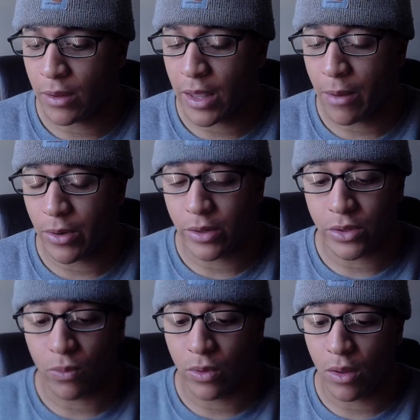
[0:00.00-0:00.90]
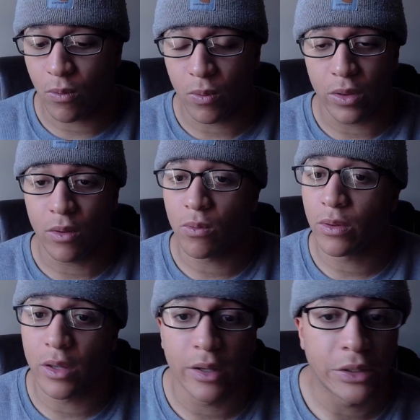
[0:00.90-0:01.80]
camera does a really, really,
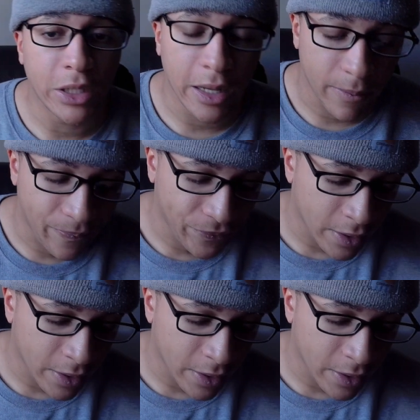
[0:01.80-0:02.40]
really good job